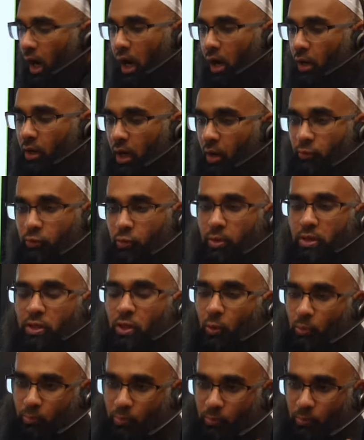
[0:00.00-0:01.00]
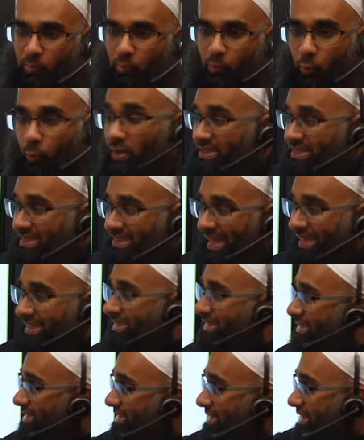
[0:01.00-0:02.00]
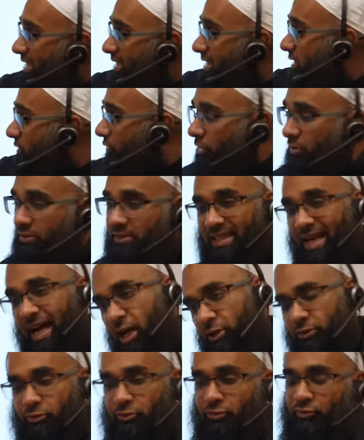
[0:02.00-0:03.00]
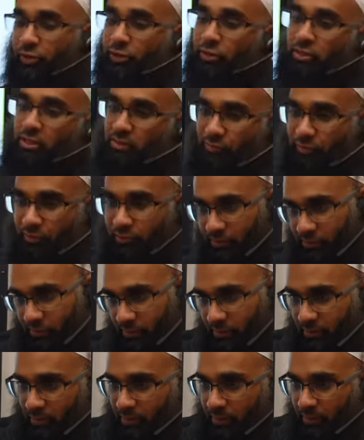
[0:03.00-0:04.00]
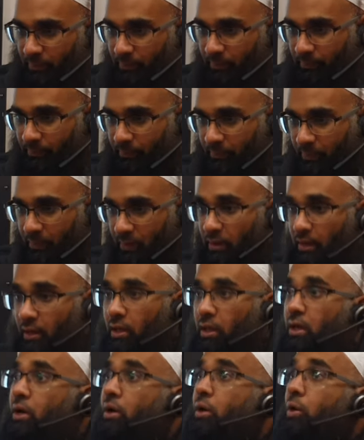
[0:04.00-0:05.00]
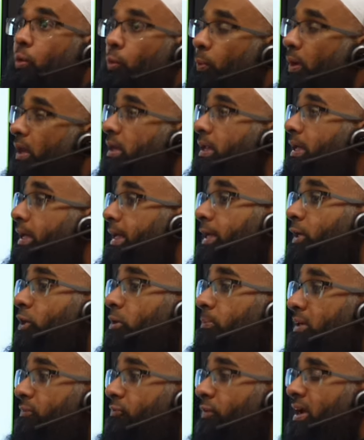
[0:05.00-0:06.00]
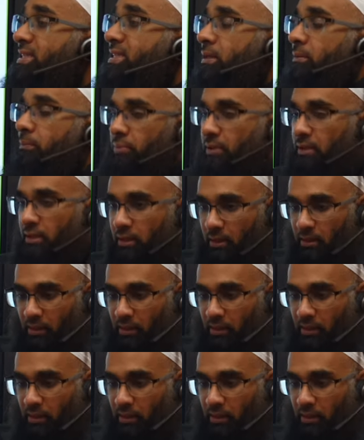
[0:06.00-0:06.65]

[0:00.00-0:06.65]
How, how do we know? What tells us that this verse is actually referring to this verse? Well, it could be, for example,